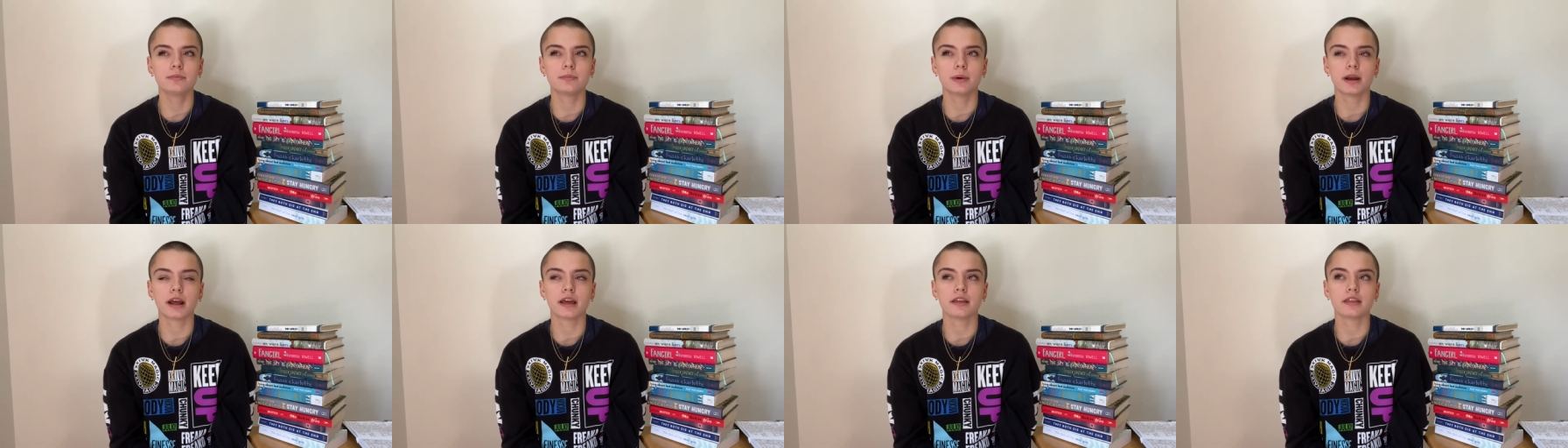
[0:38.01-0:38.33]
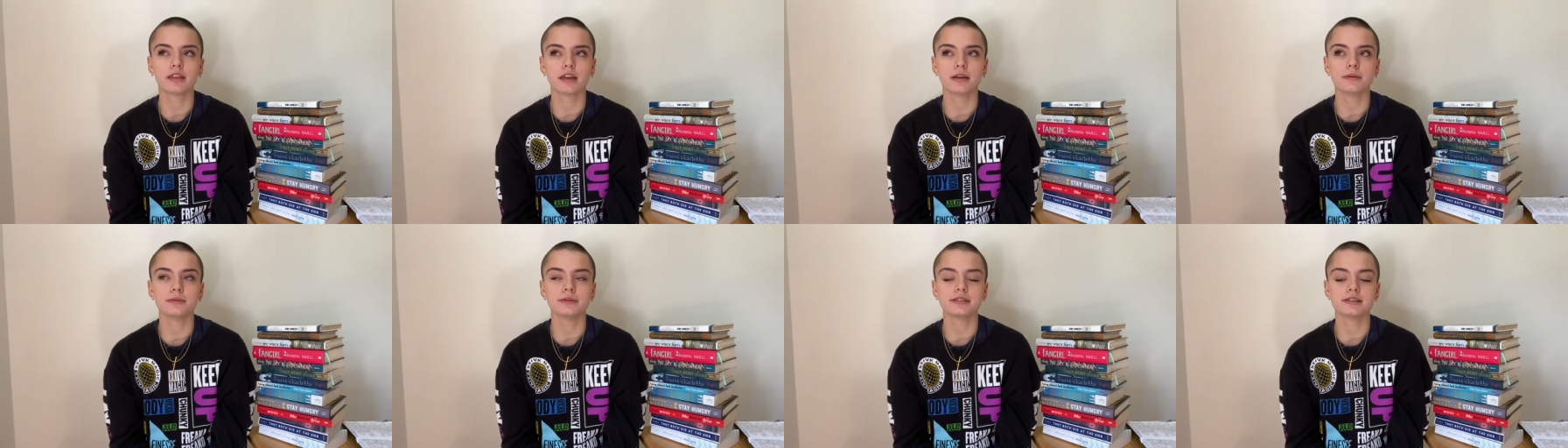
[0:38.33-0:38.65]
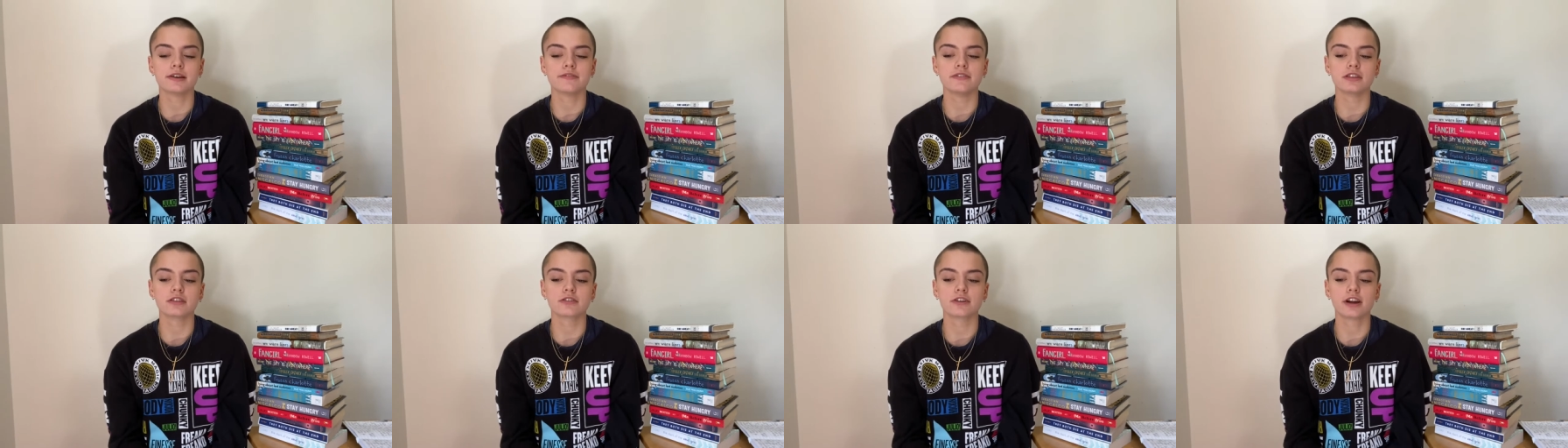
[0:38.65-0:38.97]
but I think it was
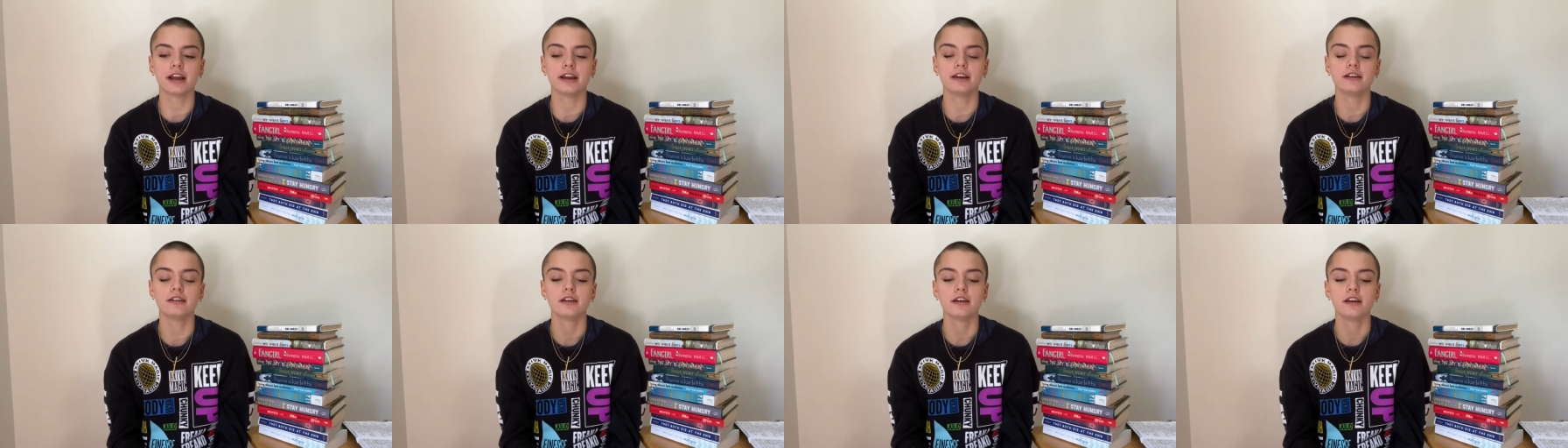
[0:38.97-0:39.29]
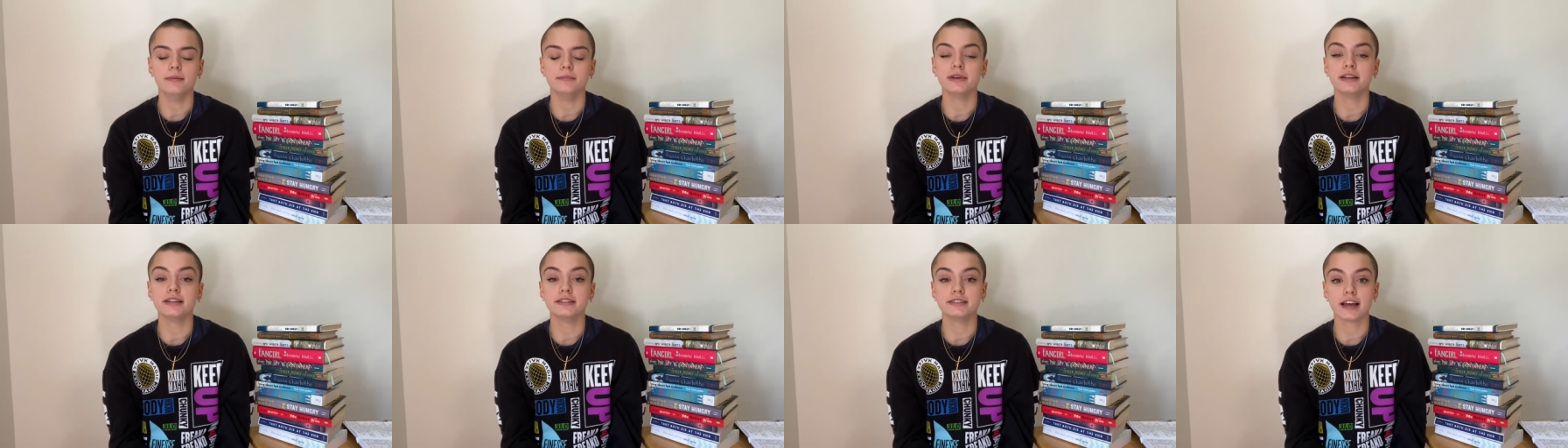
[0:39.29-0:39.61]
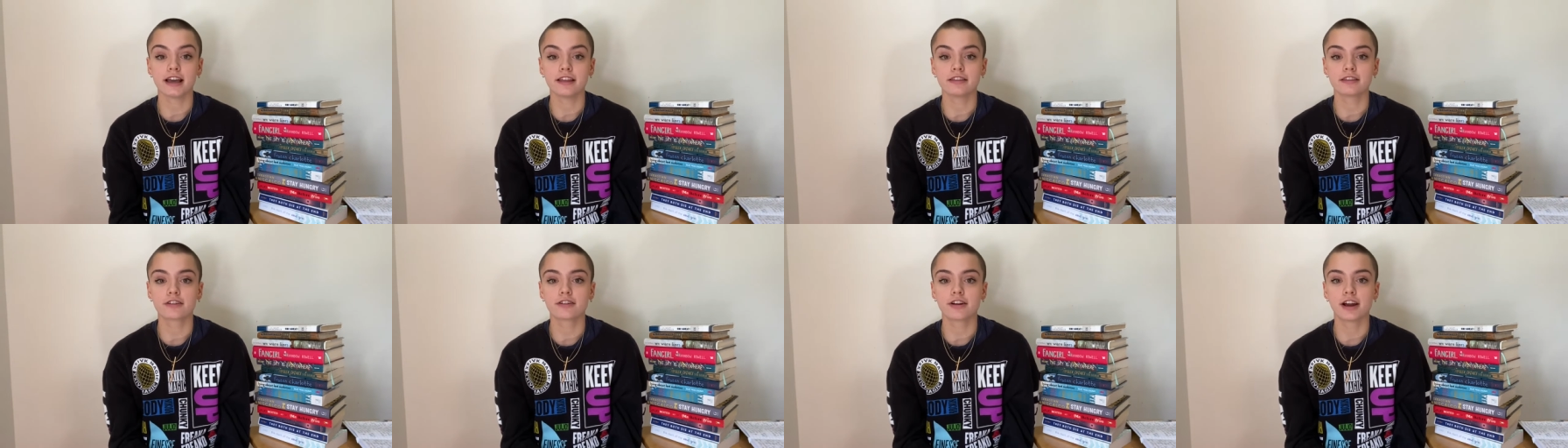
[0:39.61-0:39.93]
seventh grade, in
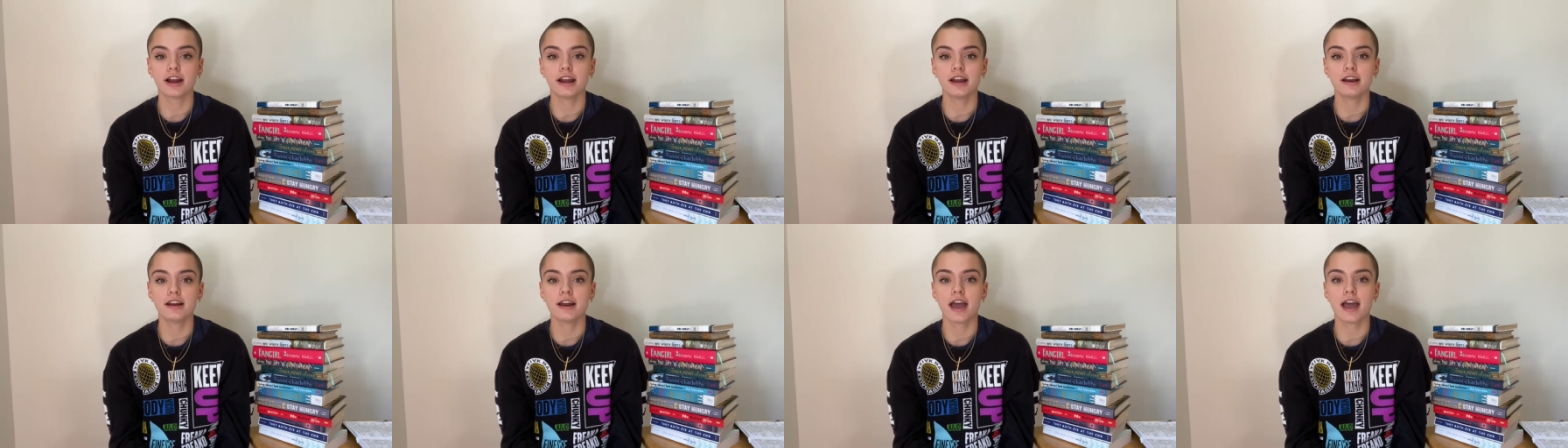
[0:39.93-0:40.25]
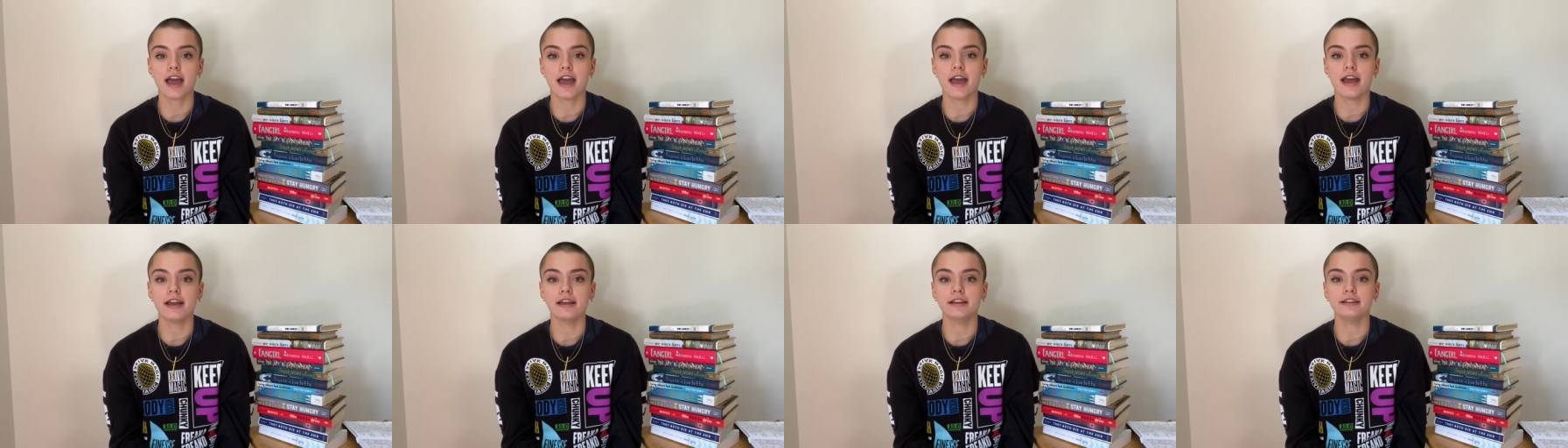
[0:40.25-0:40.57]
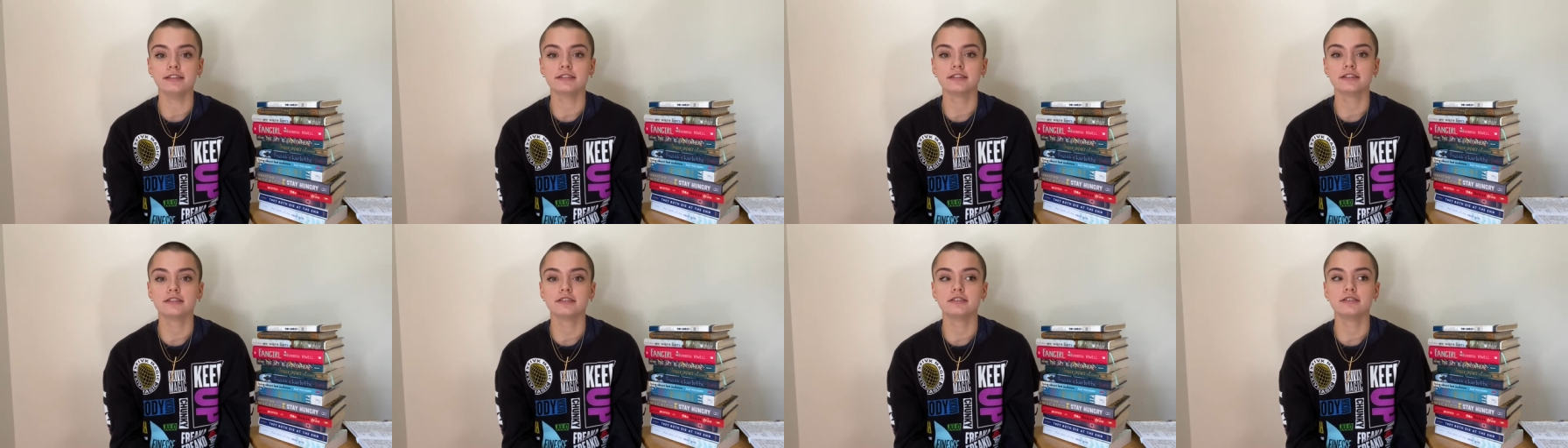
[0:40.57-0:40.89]
10th grade, and